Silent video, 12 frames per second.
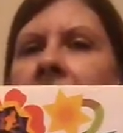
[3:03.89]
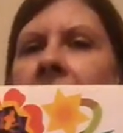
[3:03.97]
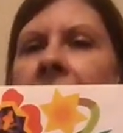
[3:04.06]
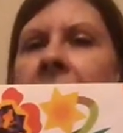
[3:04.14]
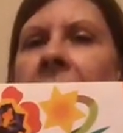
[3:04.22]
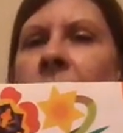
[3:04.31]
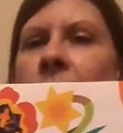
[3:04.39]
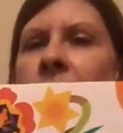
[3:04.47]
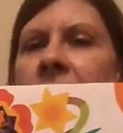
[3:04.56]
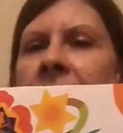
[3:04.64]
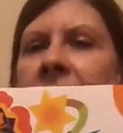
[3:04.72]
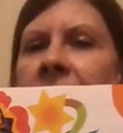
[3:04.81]
And
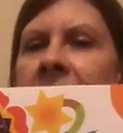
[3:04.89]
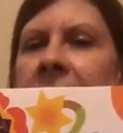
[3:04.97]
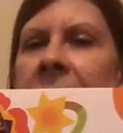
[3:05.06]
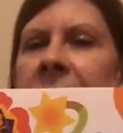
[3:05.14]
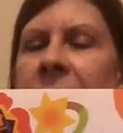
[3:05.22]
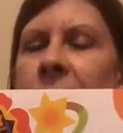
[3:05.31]
what do you think this